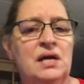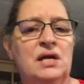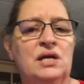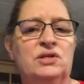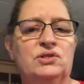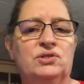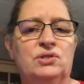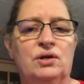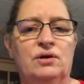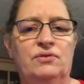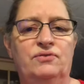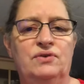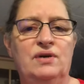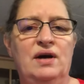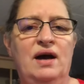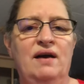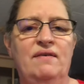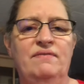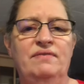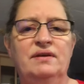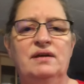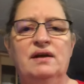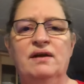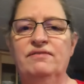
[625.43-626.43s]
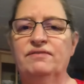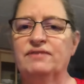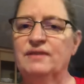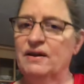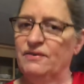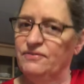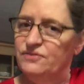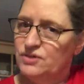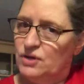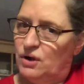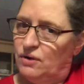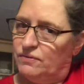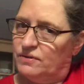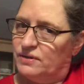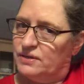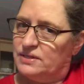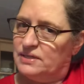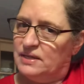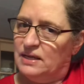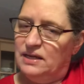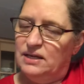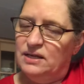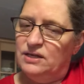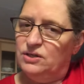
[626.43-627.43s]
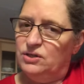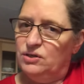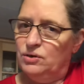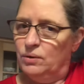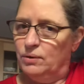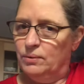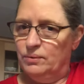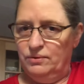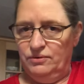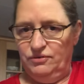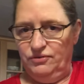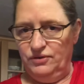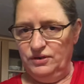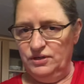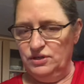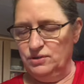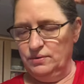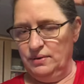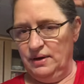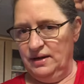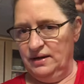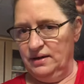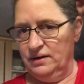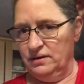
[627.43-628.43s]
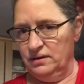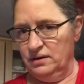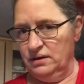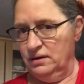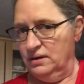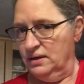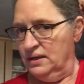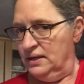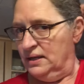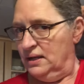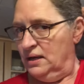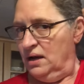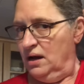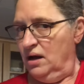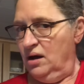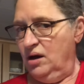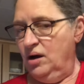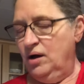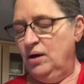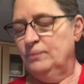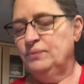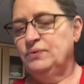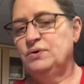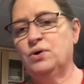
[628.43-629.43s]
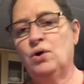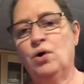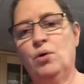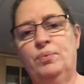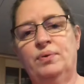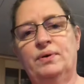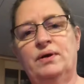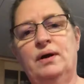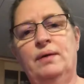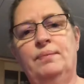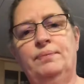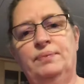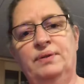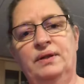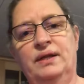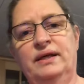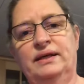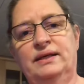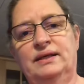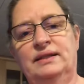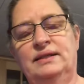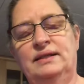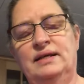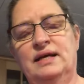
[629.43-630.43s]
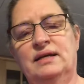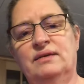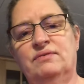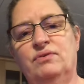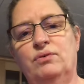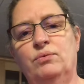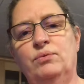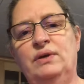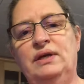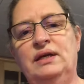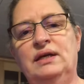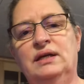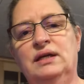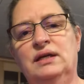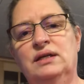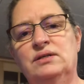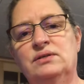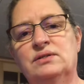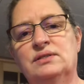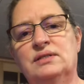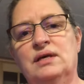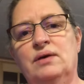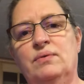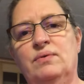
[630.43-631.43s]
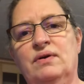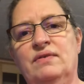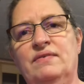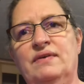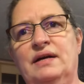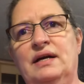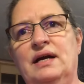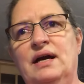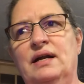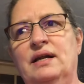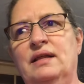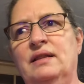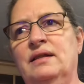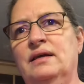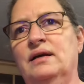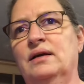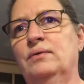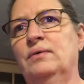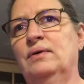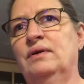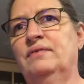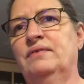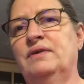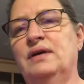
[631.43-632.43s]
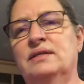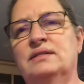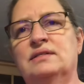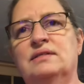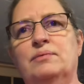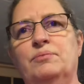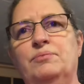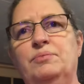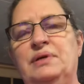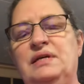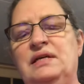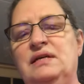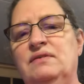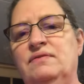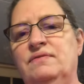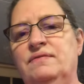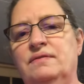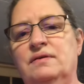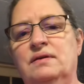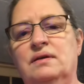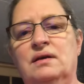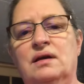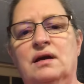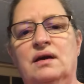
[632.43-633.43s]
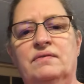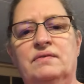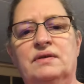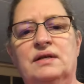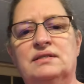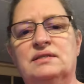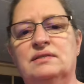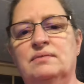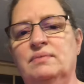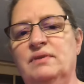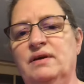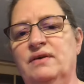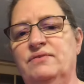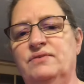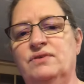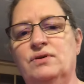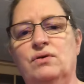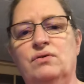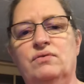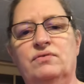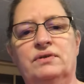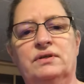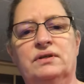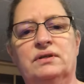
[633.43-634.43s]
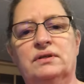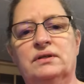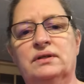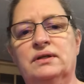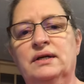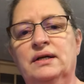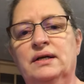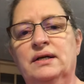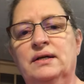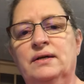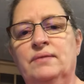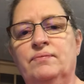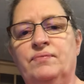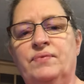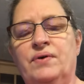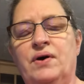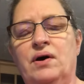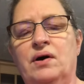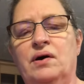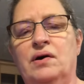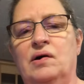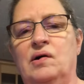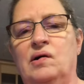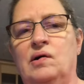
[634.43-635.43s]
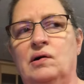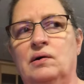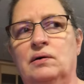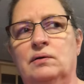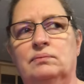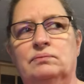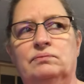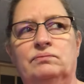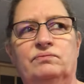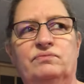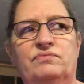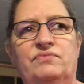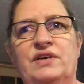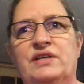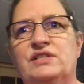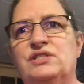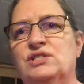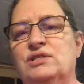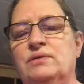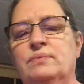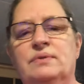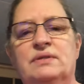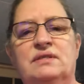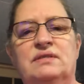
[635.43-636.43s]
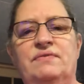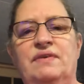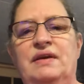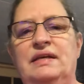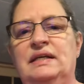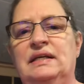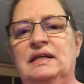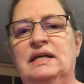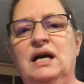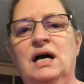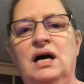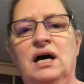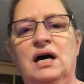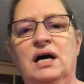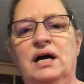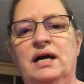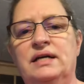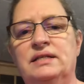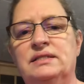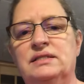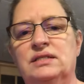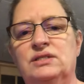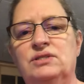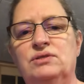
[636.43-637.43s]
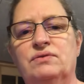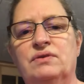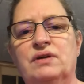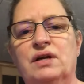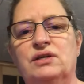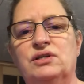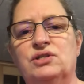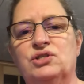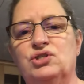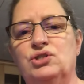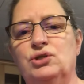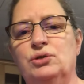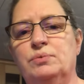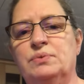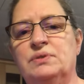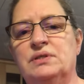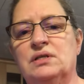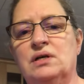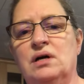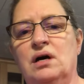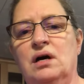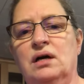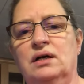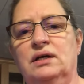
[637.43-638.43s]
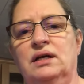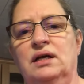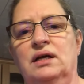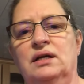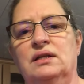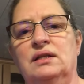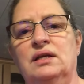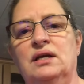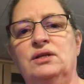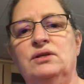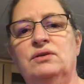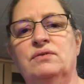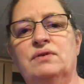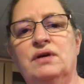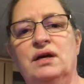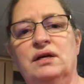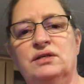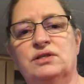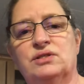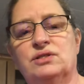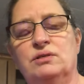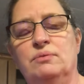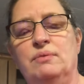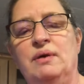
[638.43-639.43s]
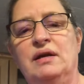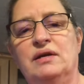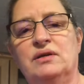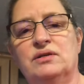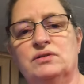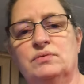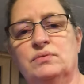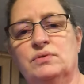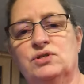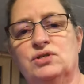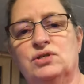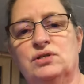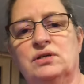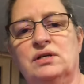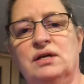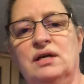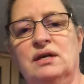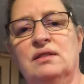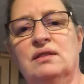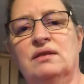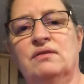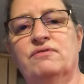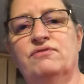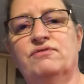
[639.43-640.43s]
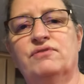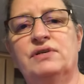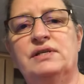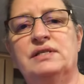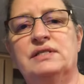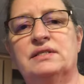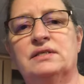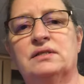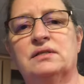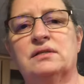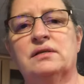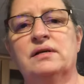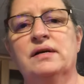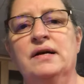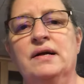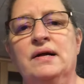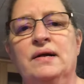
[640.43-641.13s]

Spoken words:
So if you have enough leftovers in your refrigerator, you open up like at the end of a week and you say, what have I got in there? Well, I've got some beef, and I've got some leftover vegetables of any kind, and you've got your soup stock, and then you've got your tomatoes, which are in the freezer.